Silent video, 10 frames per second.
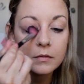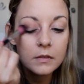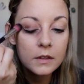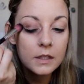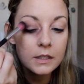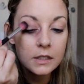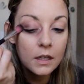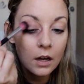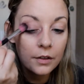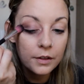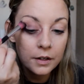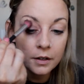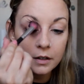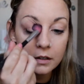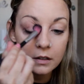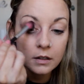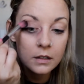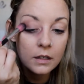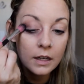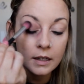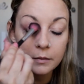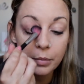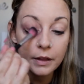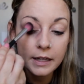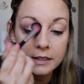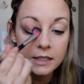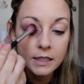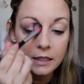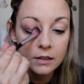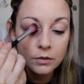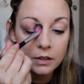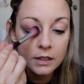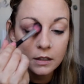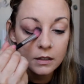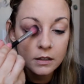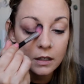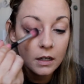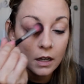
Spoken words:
this color and blend it in really good.